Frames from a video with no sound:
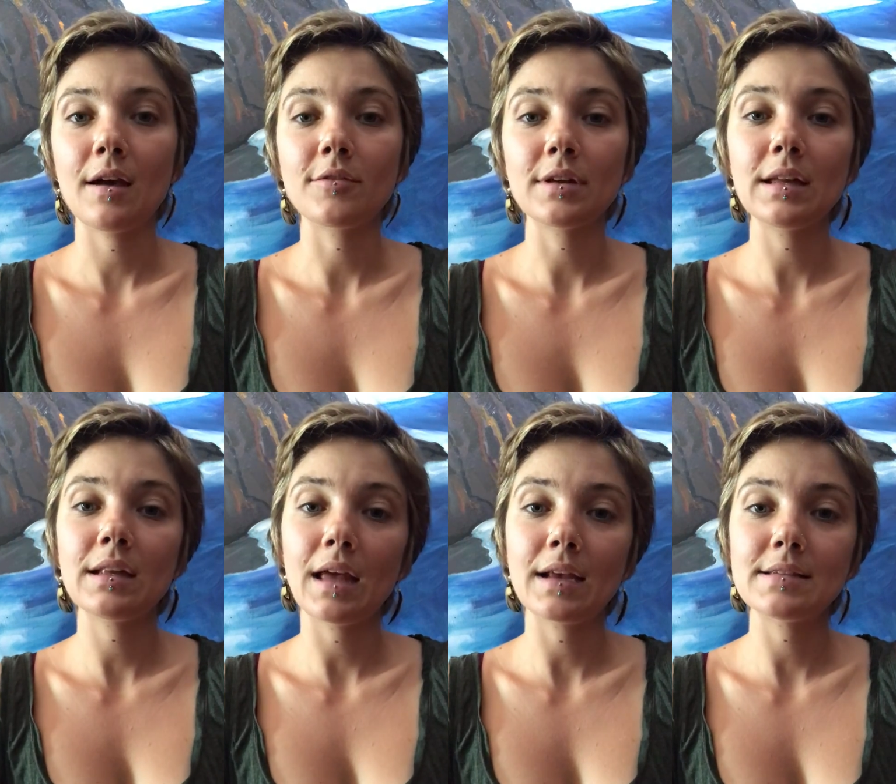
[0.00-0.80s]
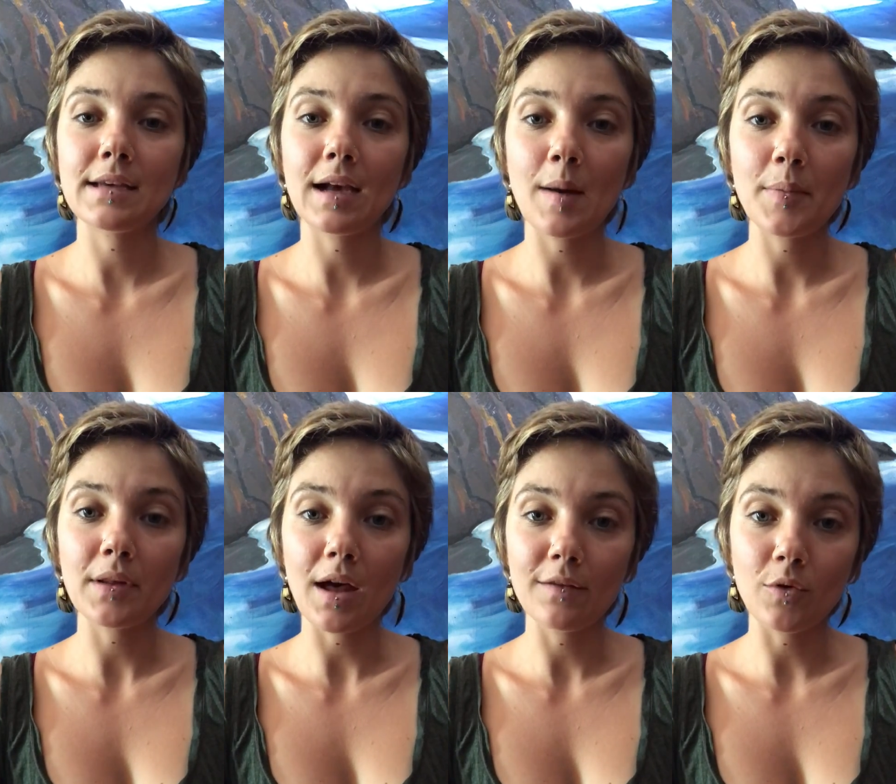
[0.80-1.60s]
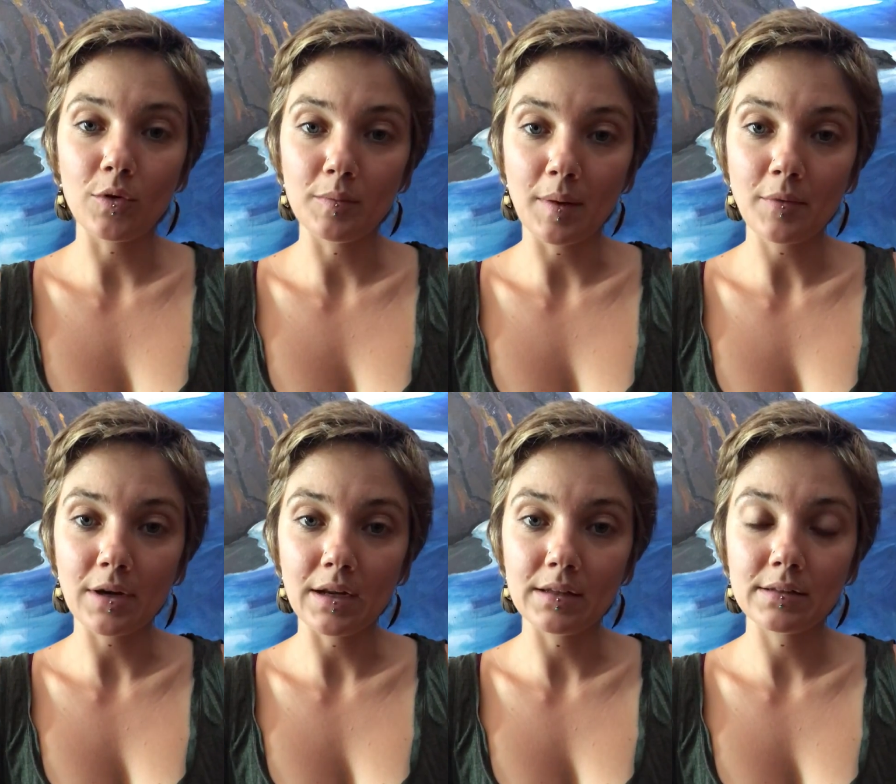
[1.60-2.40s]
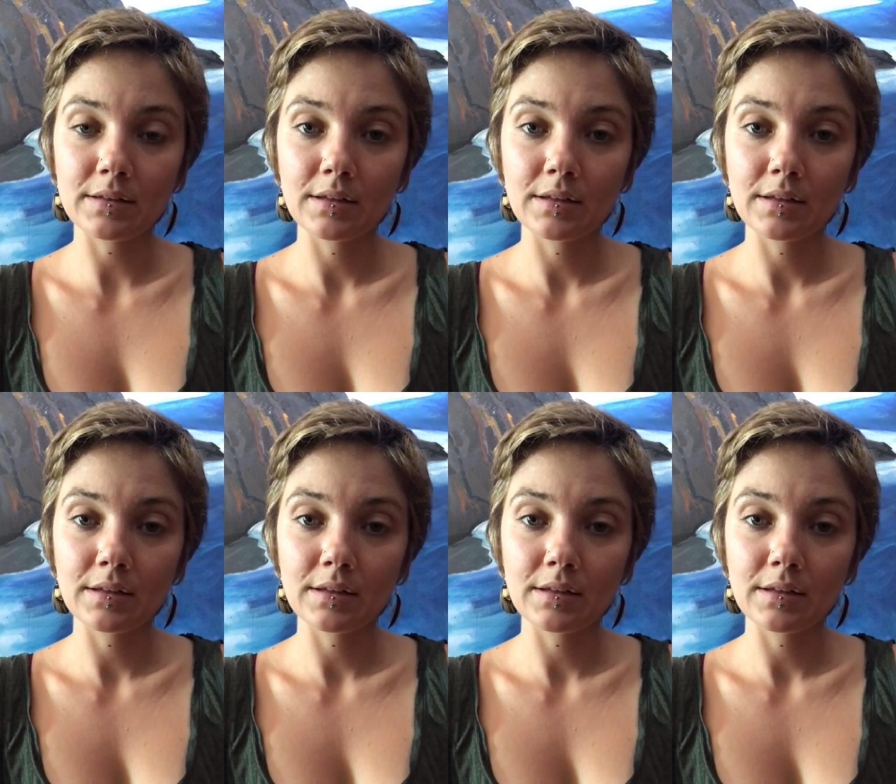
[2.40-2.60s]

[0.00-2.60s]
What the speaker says: really like dig up a lot of old memories